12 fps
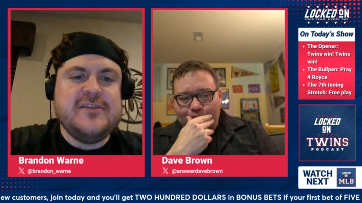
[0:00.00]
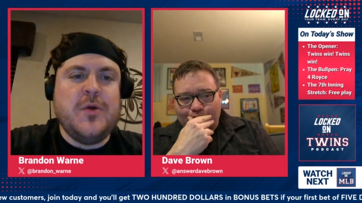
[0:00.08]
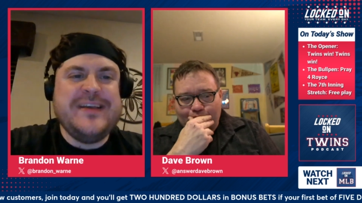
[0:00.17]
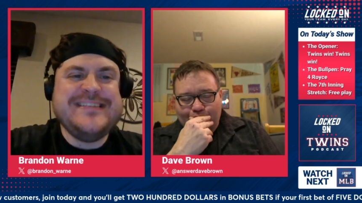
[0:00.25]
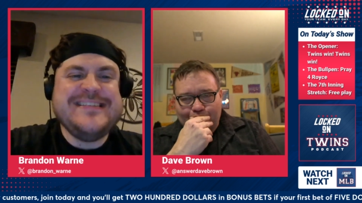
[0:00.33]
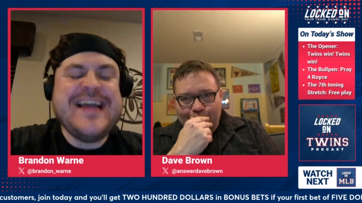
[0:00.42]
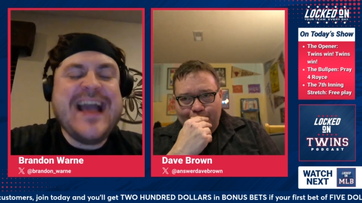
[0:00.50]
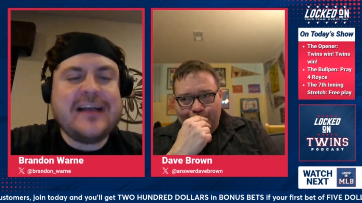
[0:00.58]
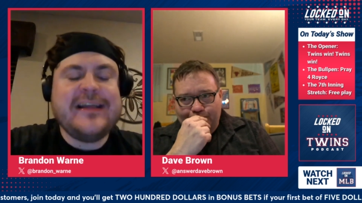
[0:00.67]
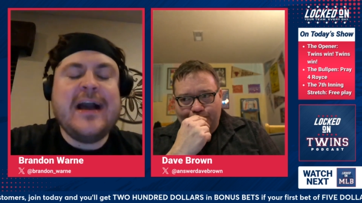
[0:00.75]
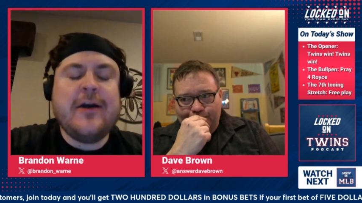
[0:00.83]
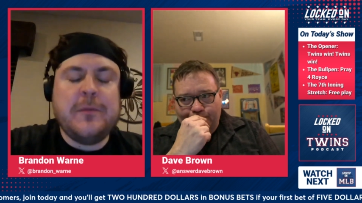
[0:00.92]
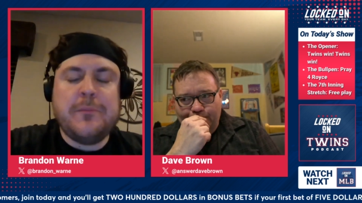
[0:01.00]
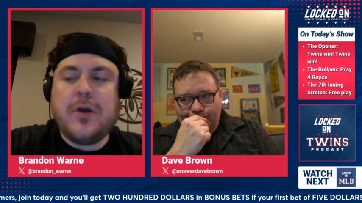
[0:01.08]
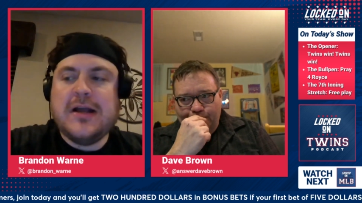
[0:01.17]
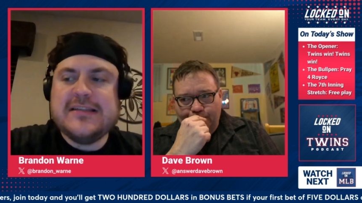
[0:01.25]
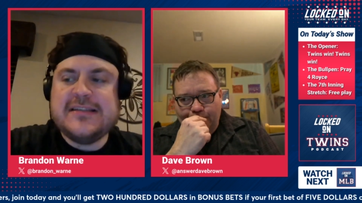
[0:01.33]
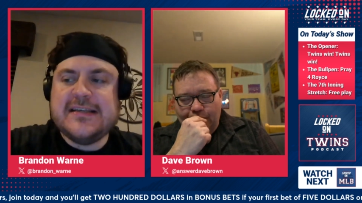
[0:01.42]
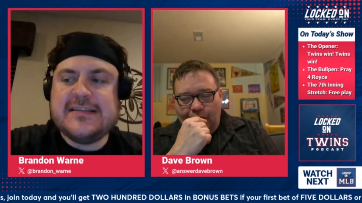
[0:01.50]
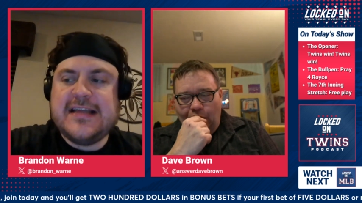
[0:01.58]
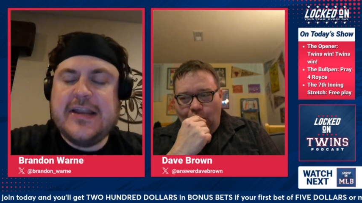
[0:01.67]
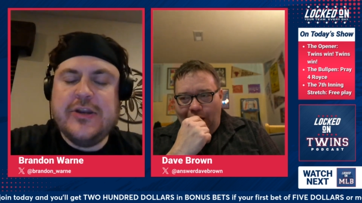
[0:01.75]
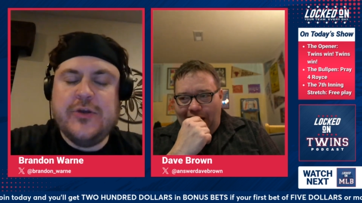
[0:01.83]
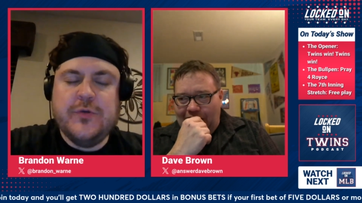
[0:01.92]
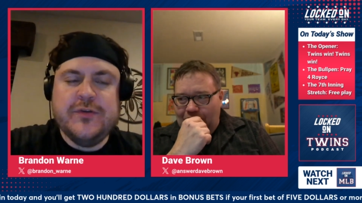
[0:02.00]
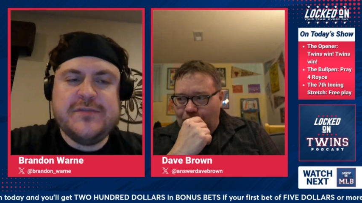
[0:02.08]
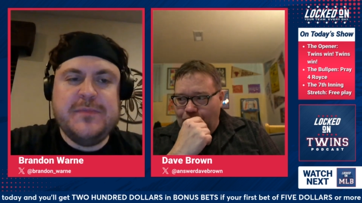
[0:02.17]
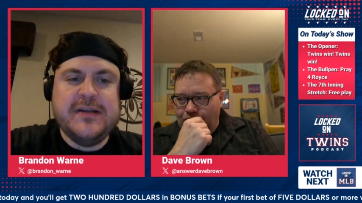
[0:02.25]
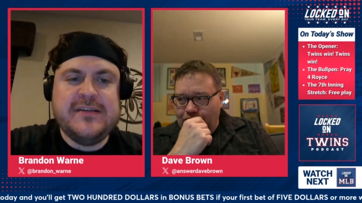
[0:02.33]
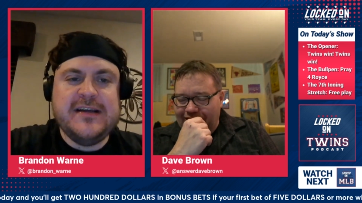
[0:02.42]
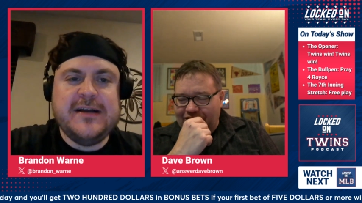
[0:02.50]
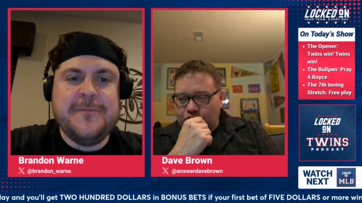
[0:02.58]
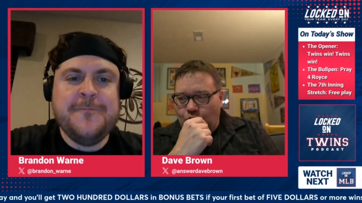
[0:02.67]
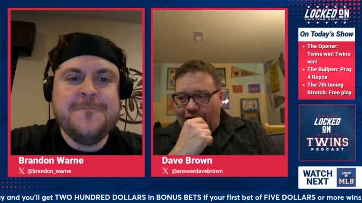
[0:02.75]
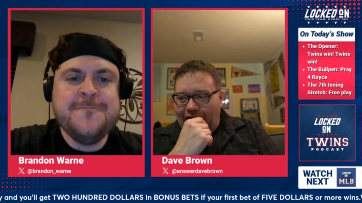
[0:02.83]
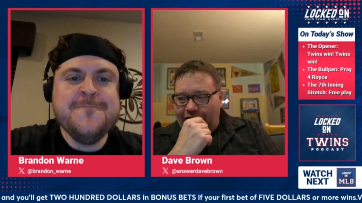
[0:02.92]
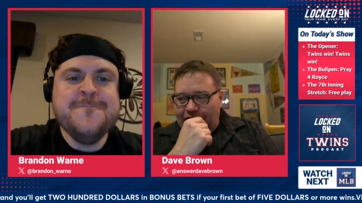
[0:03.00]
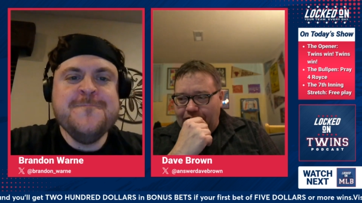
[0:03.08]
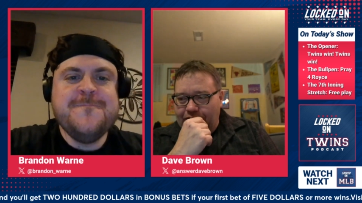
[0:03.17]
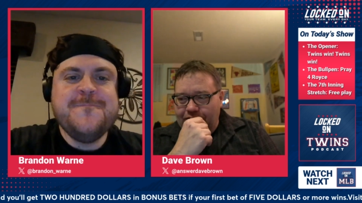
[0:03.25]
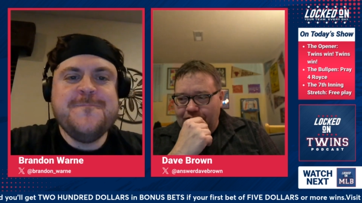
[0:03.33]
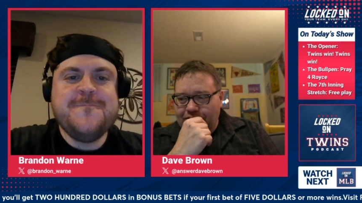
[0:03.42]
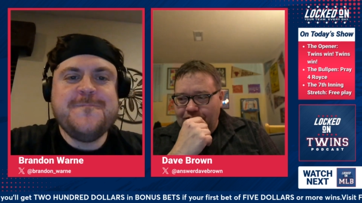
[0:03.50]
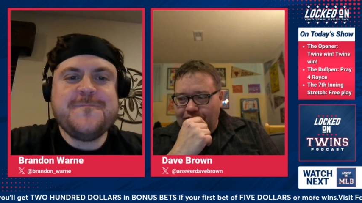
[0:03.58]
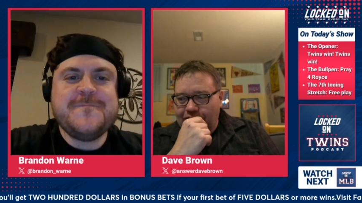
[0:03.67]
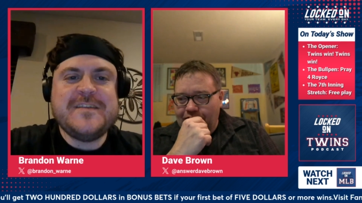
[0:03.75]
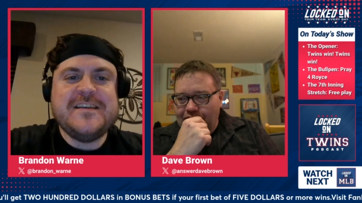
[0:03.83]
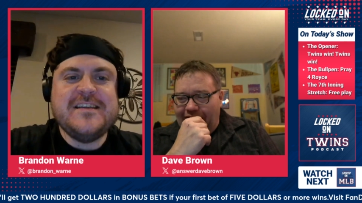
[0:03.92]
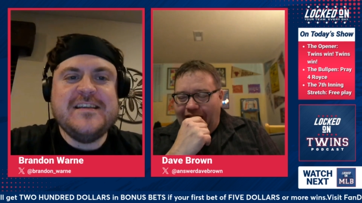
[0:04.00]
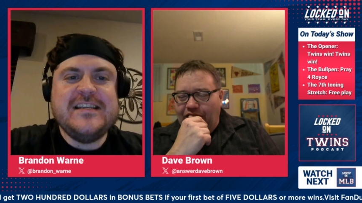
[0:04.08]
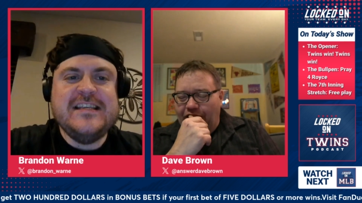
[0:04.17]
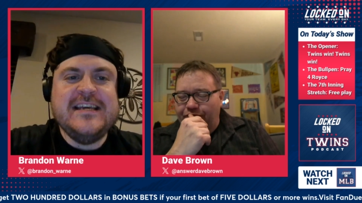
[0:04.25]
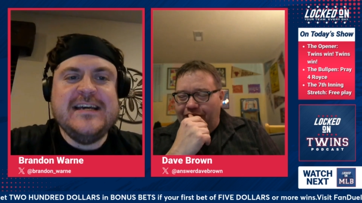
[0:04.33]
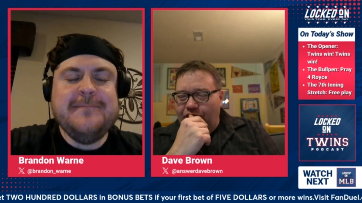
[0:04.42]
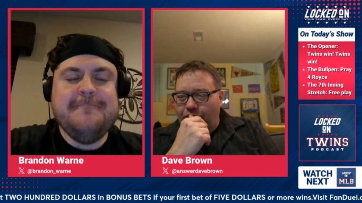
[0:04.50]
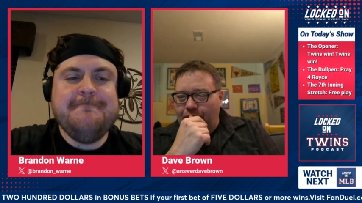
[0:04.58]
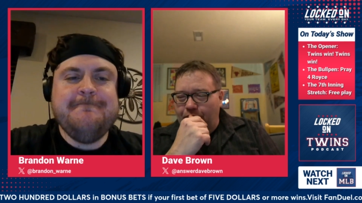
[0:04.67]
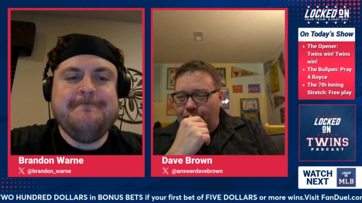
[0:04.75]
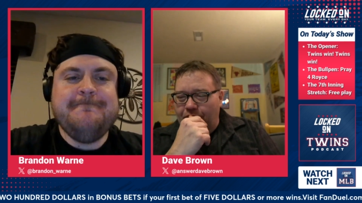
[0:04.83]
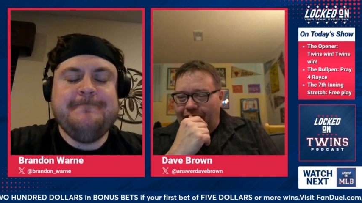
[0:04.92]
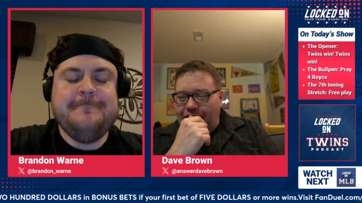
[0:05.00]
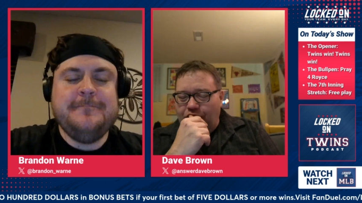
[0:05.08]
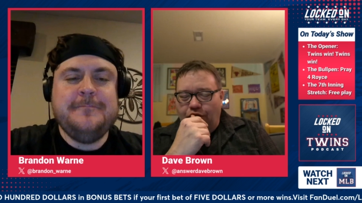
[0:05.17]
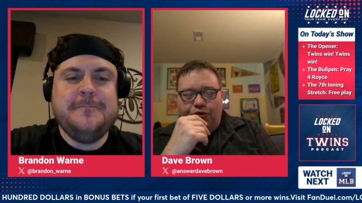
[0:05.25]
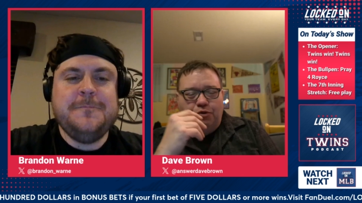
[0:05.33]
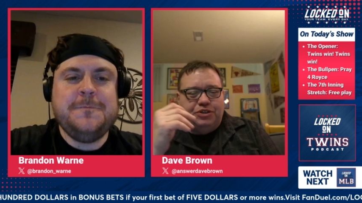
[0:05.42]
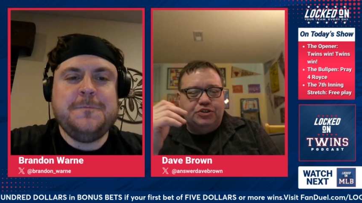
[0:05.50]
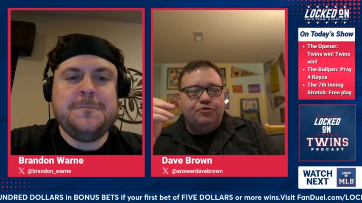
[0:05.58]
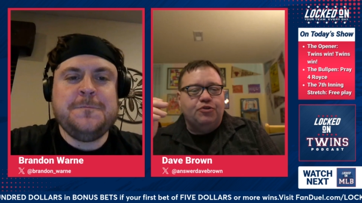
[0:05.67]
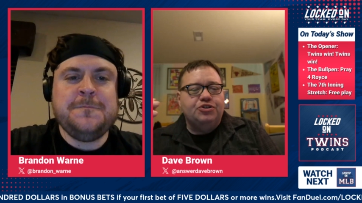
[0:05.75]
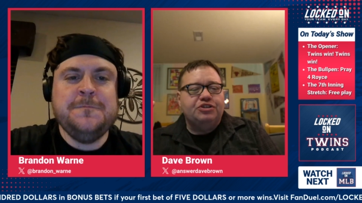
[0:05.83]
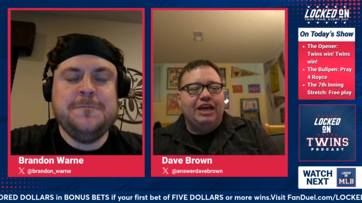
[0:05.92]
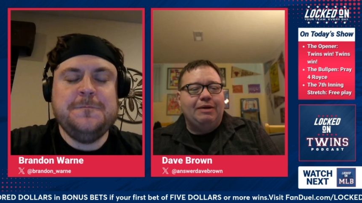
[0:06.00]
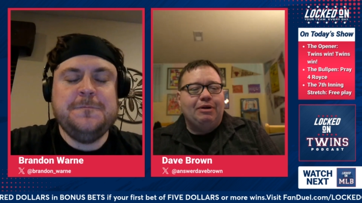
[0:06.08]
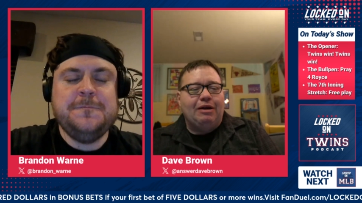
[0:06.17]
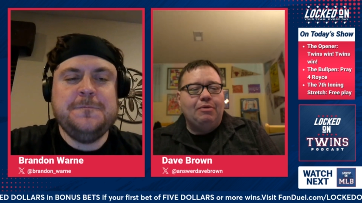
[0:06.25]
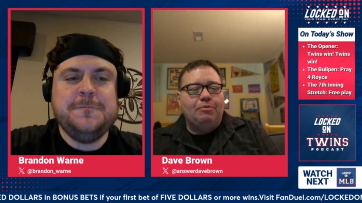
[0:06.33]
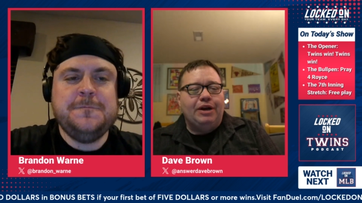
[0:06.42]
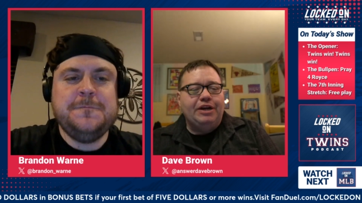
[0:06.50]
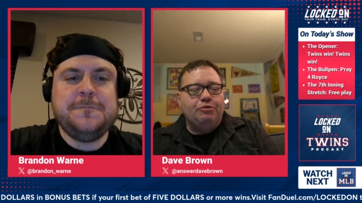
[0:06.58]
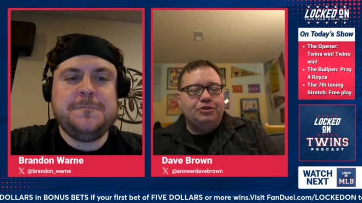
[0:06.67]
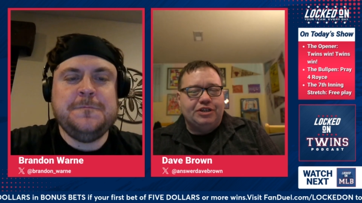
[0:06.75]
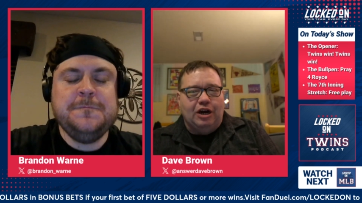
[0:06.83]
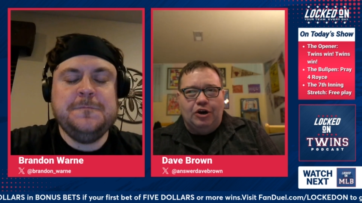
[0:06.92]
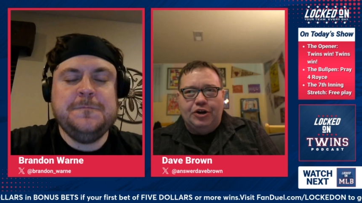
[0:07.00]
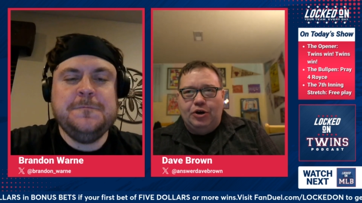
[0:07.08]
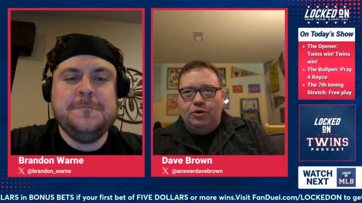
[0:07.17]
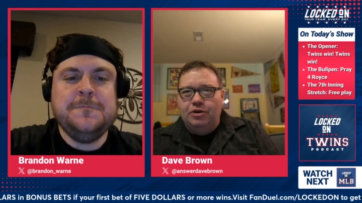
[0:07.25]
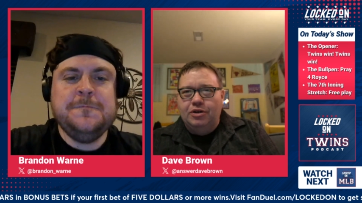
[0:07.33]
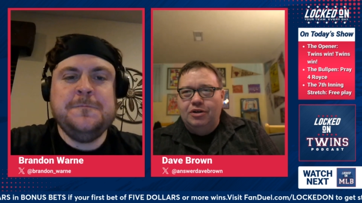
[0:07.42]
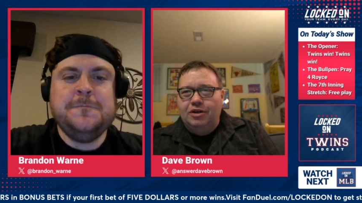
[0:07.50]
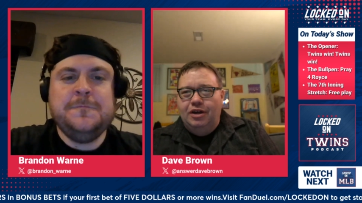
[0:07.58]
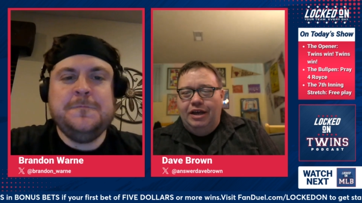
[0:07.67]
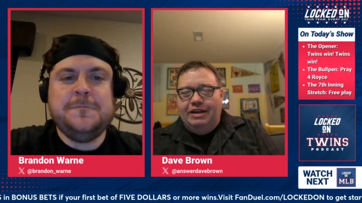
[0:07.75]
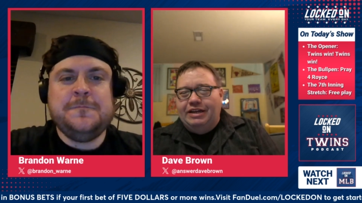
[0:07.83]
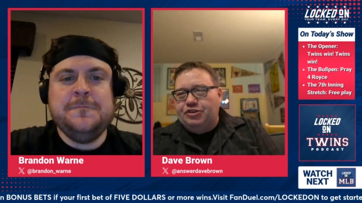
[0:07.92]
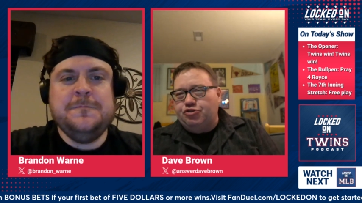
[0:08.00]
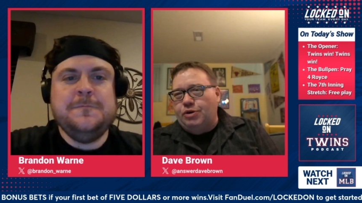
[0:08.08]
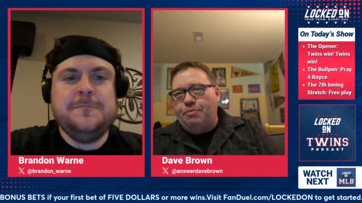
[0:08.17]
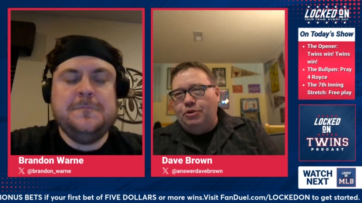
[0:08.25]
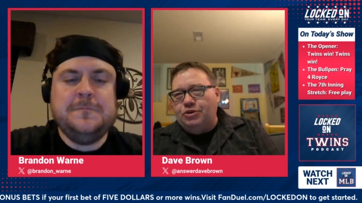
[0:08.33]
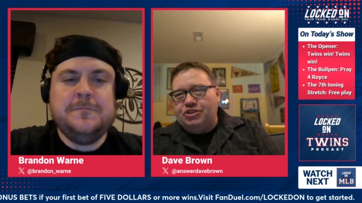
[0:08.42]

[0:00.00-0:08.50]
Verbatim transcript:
Speaker 1: know exactly how to process. Oh wow, news, but um, that's
Speaker 2: wild. I love. Yeah. I remember. I don't know if it was his first game, but I remember Eddie Rosario hitting a triple or